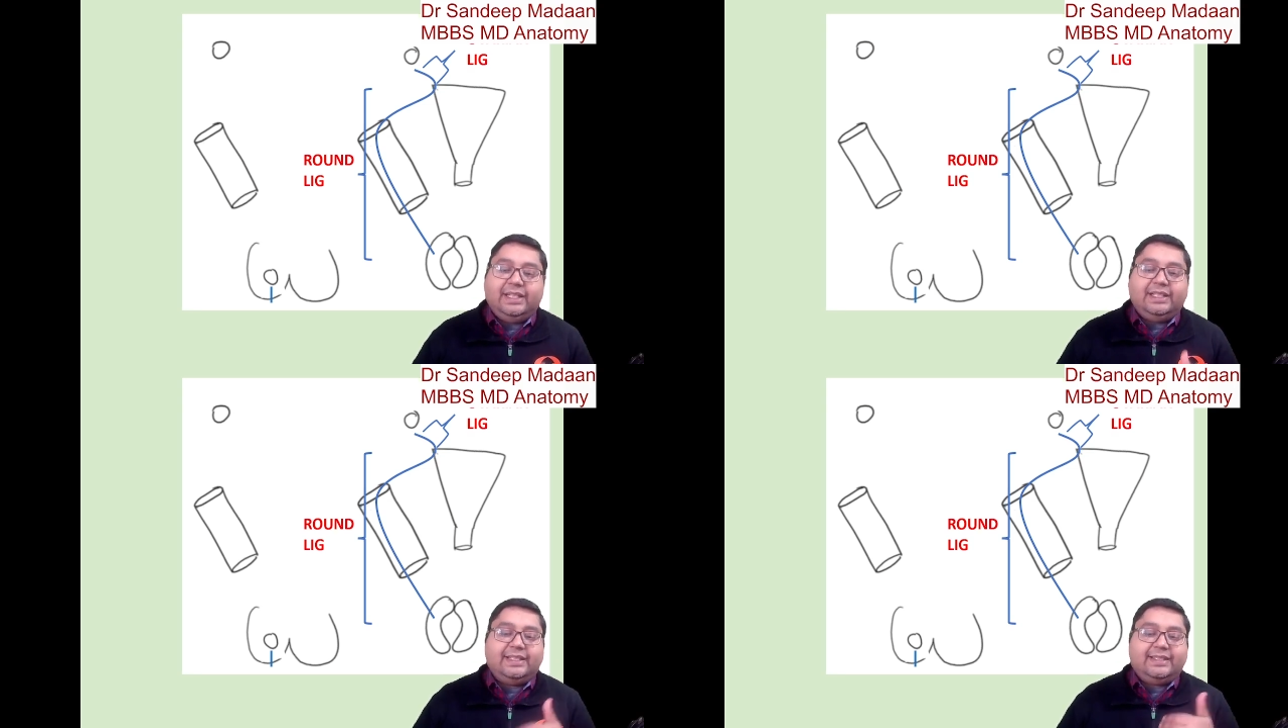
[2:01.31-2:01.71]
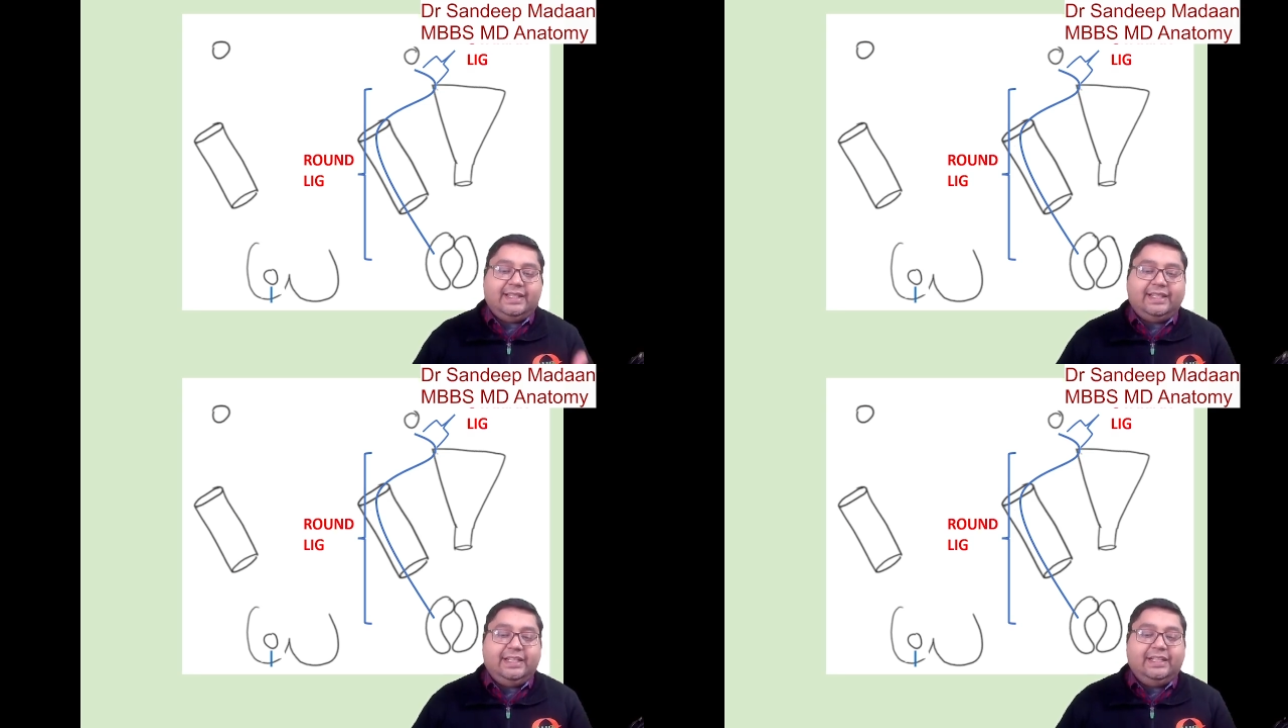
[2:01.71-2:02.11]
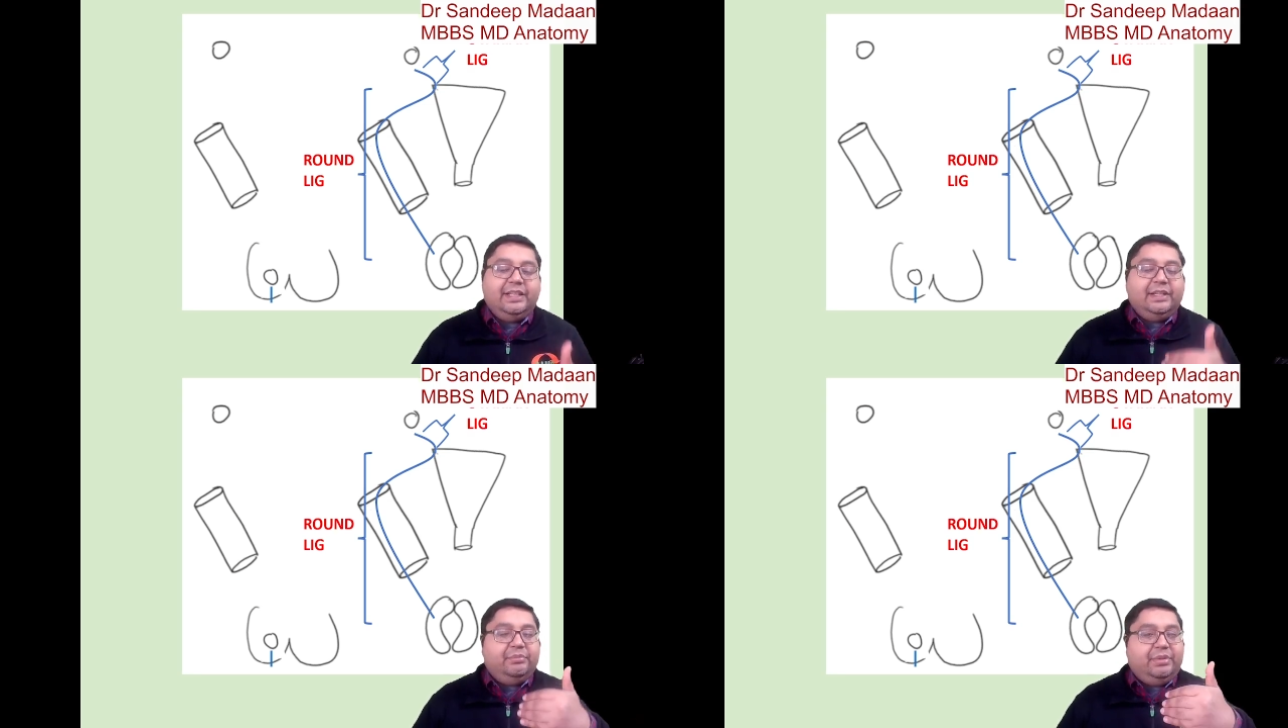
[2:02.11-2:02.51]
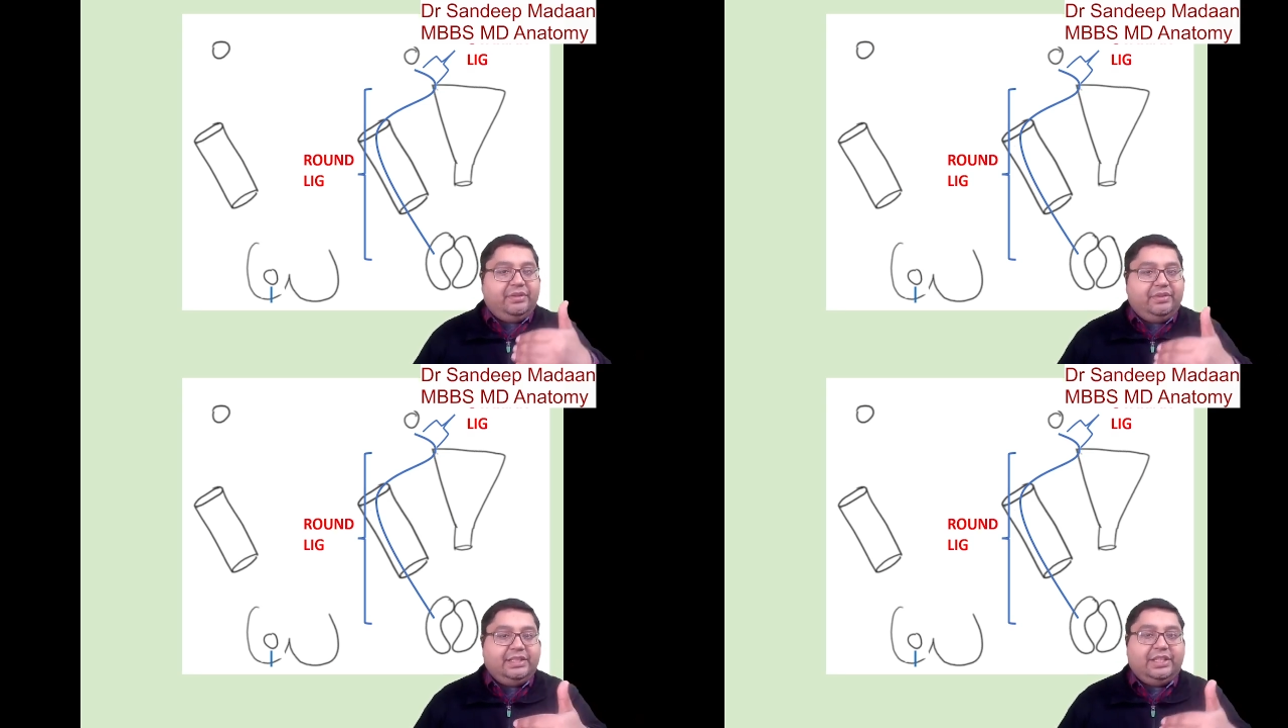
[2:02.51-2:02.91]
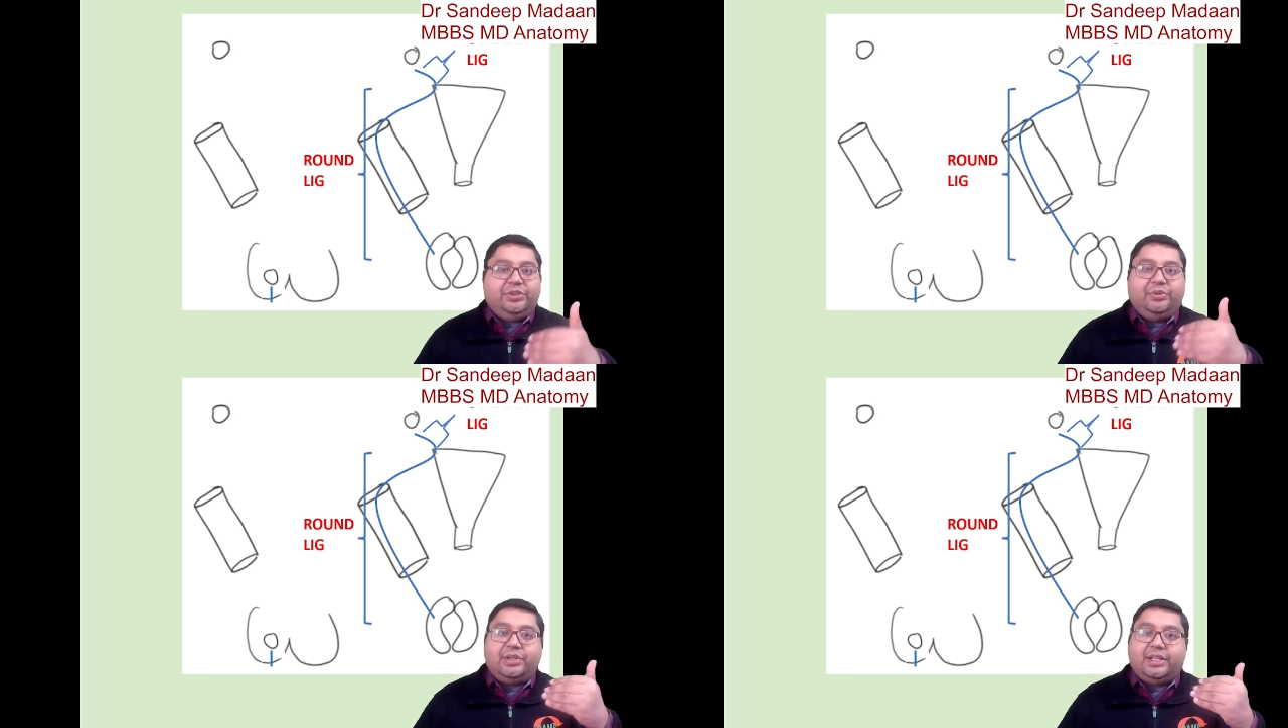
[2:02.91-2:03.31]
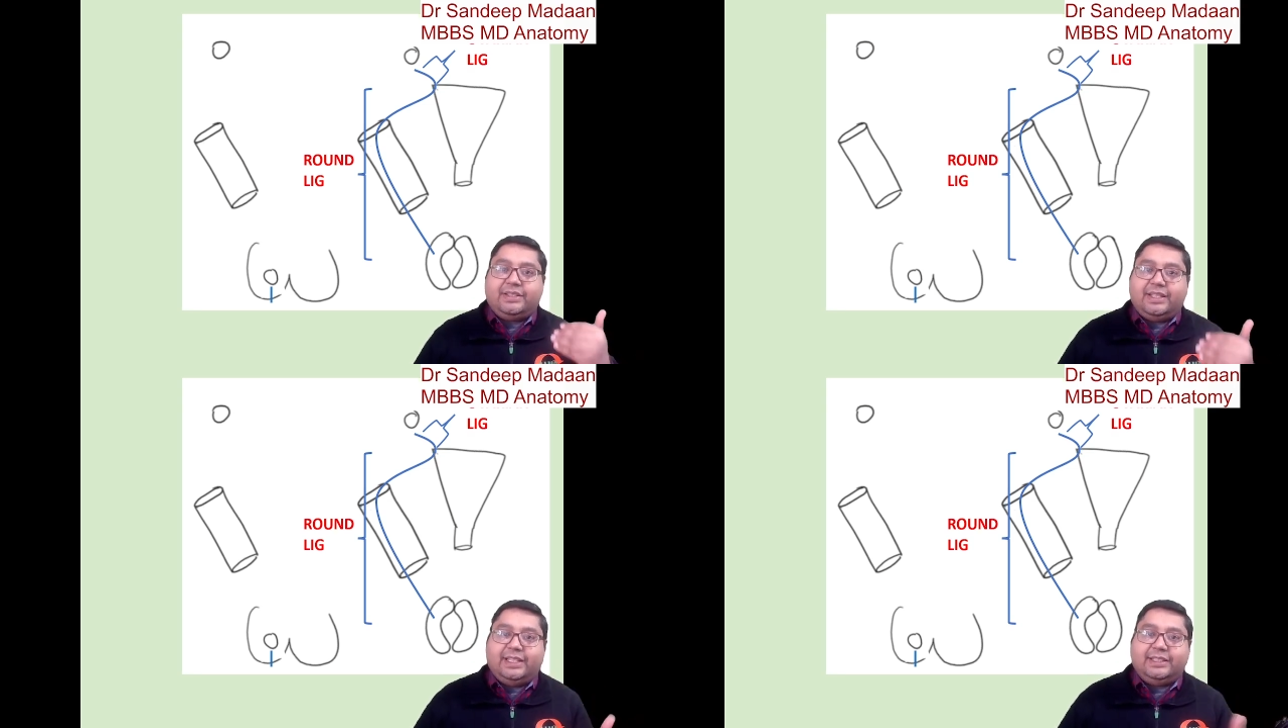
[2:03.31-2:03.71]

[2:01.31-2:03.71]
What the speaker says: and the second between the uterus and the